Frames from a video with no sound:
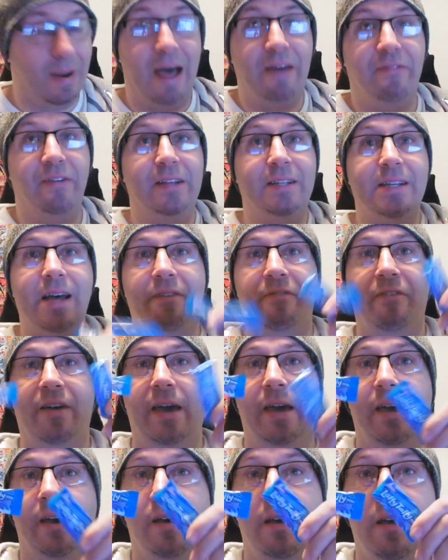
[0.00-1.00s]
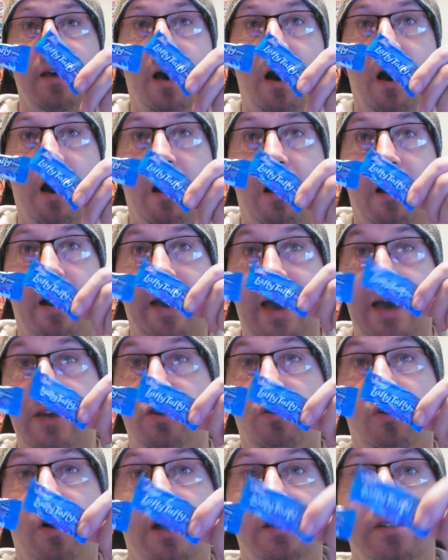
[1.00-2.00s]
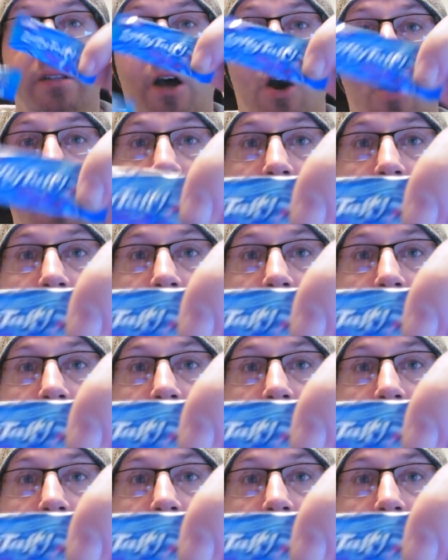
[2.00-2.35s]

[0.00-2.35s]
Laffy Taffy. As you guys know